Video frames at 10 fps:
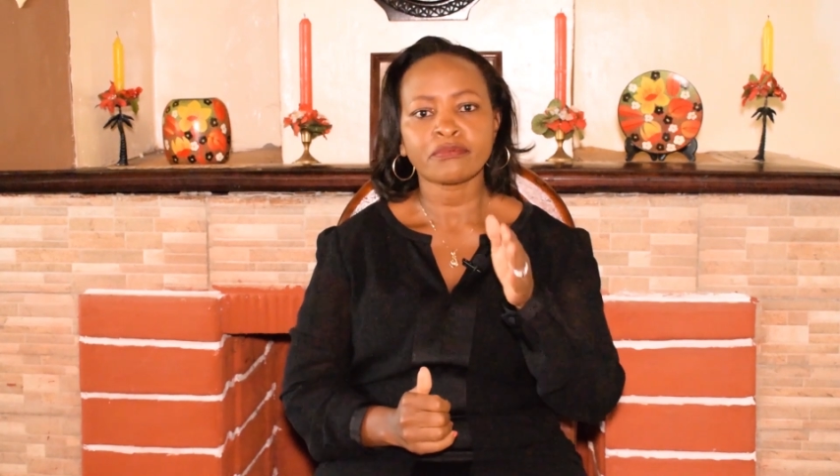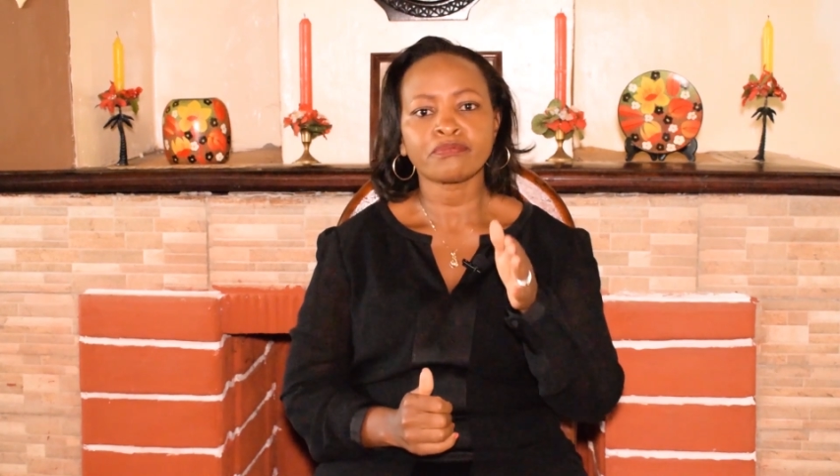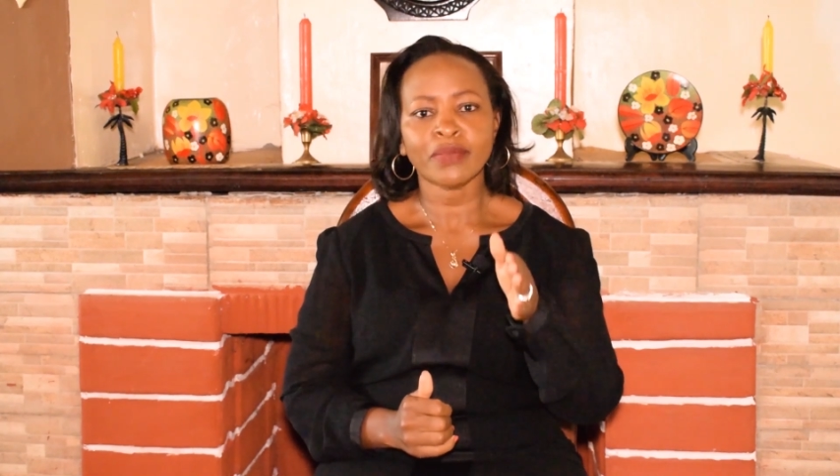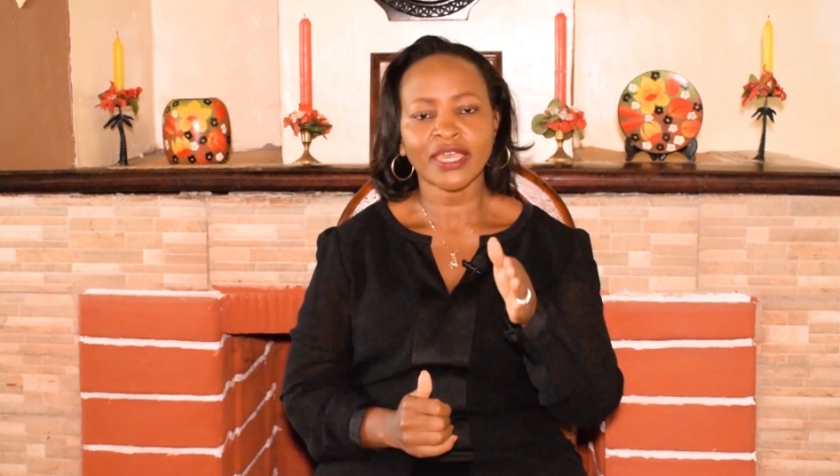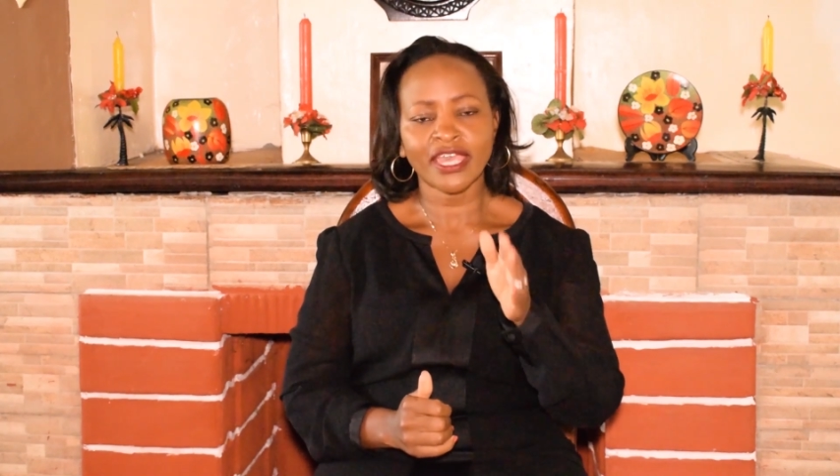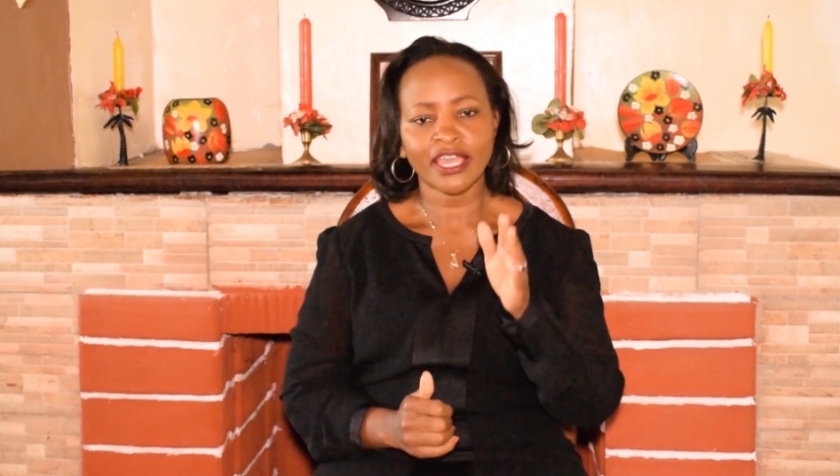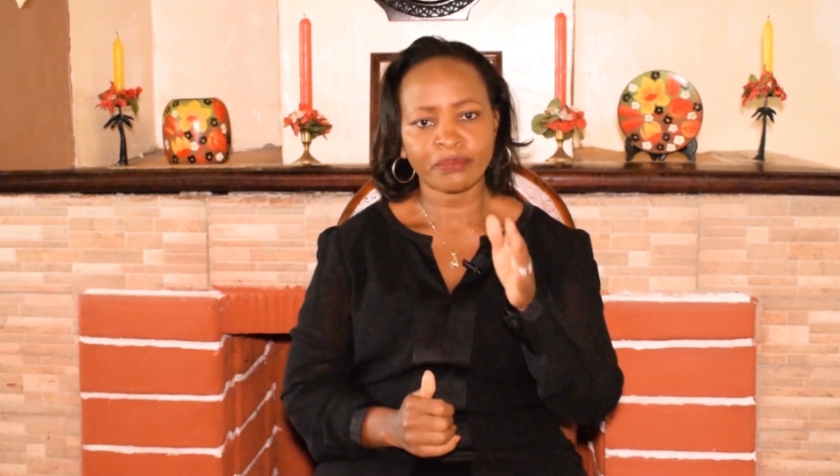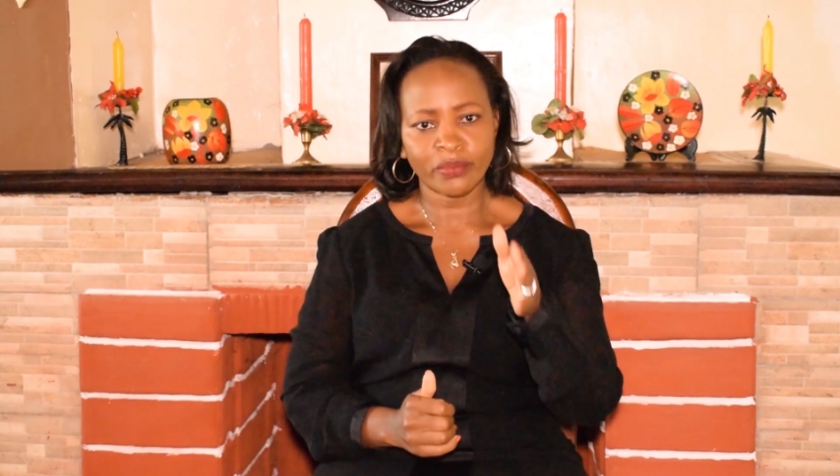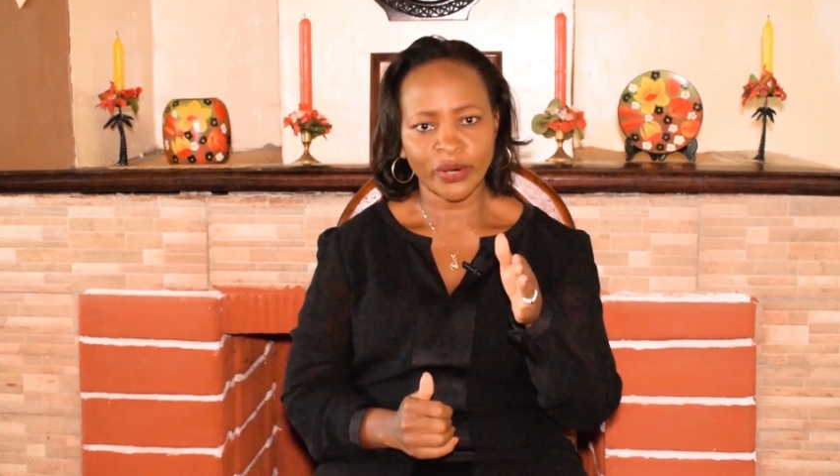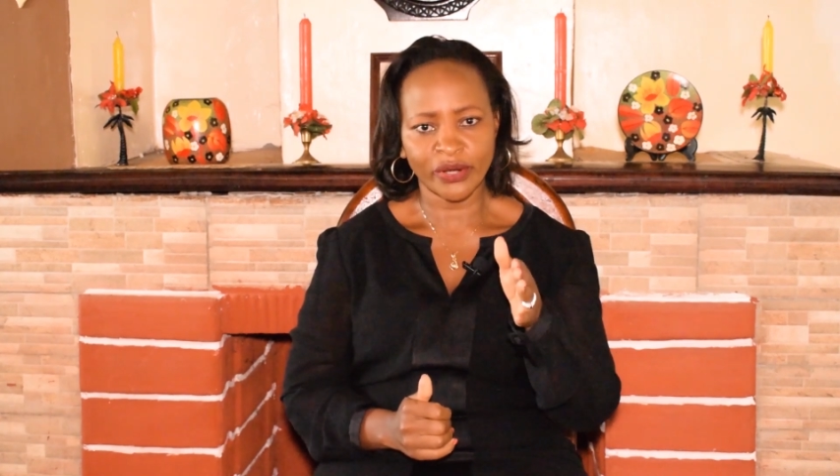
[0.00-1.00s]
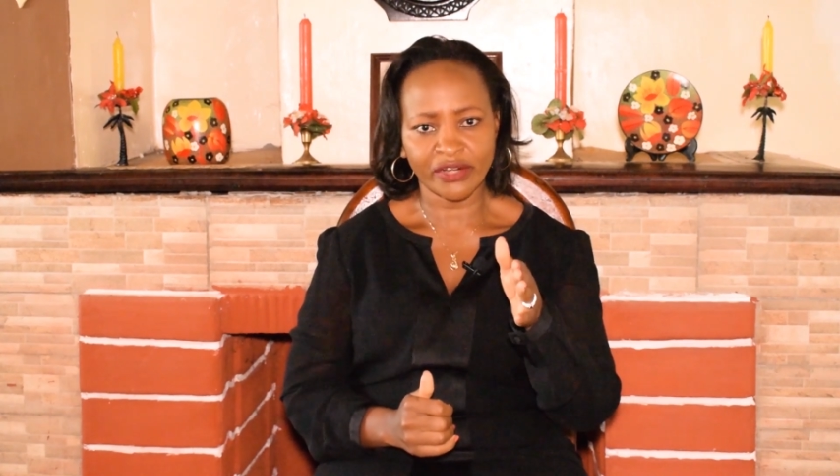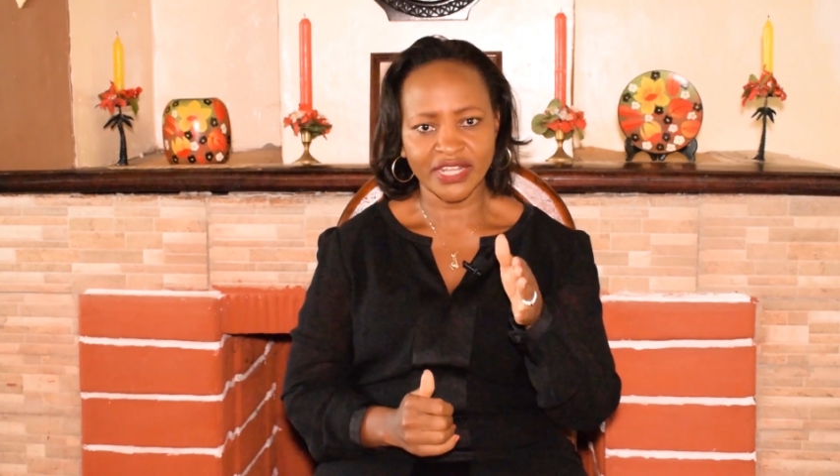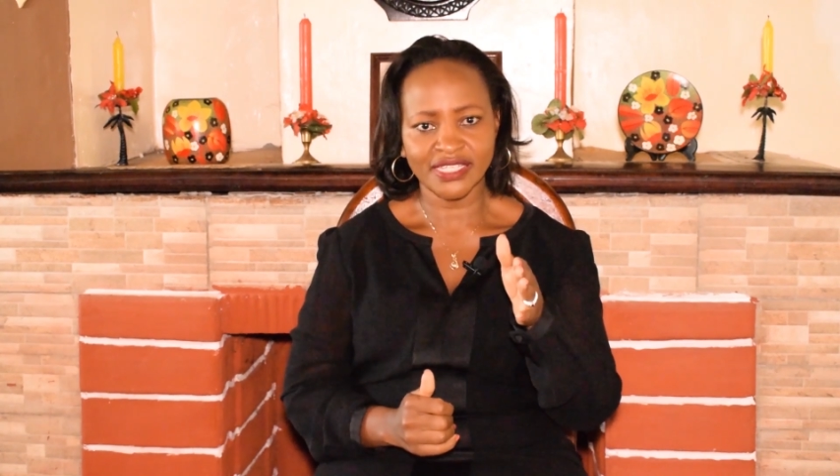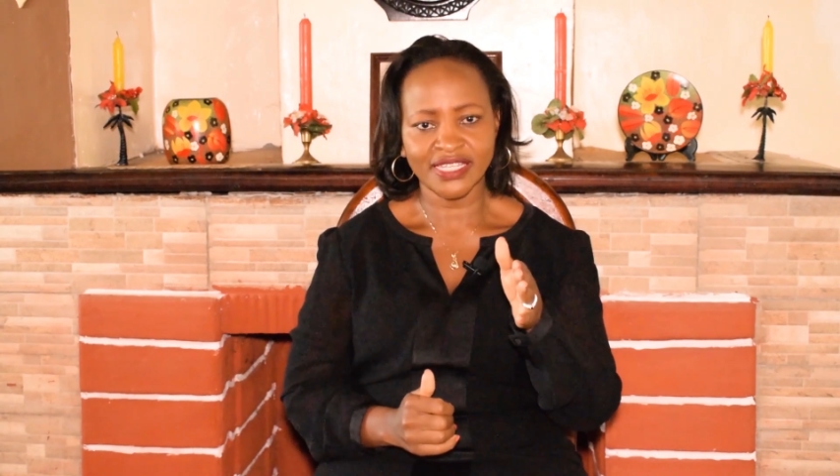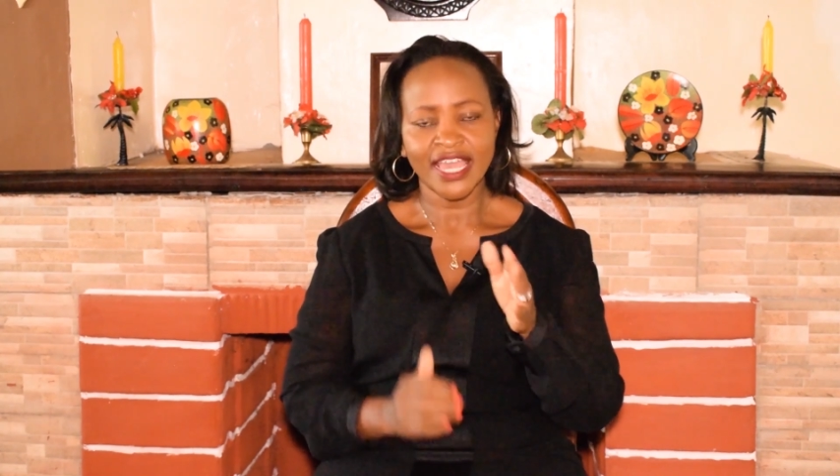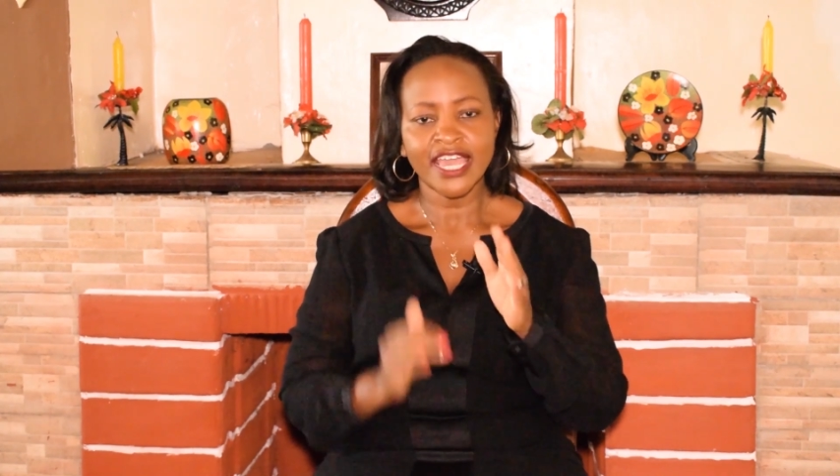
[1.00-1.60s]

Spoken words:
making progress